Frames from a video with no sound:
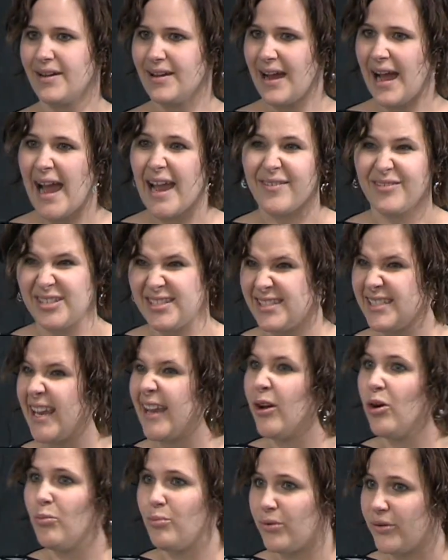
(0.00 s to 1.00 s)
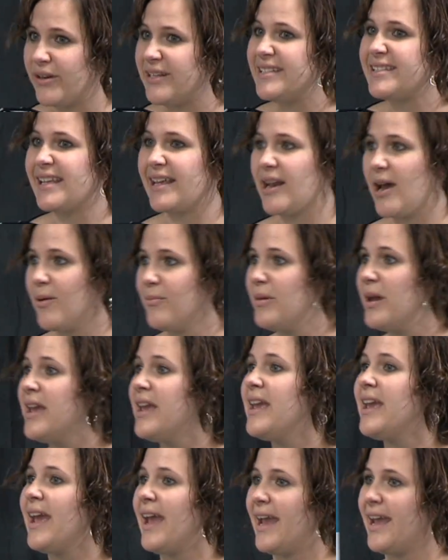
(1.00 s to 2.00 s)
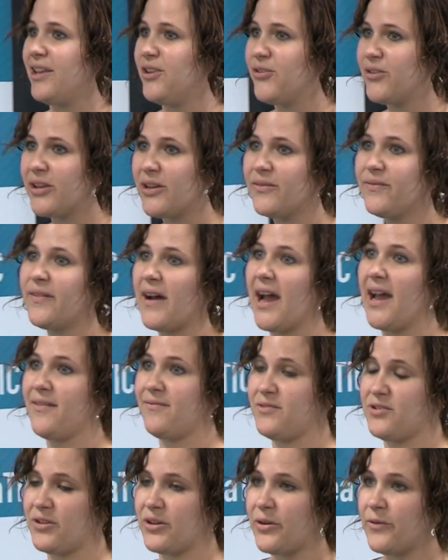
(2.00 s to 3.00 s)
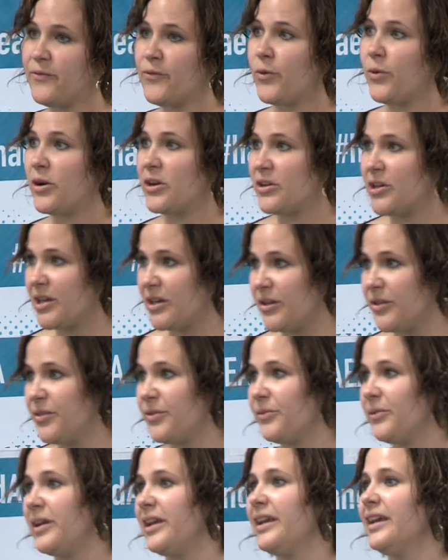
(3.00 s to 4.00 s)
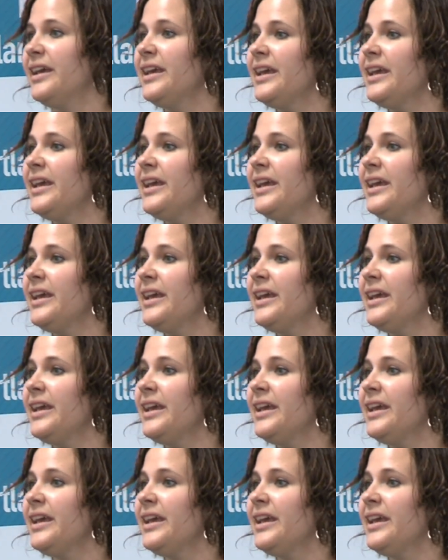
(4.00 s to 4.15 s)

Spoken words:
I have a scale pre-set up, and you get a 5, you get a 4, you get a 3.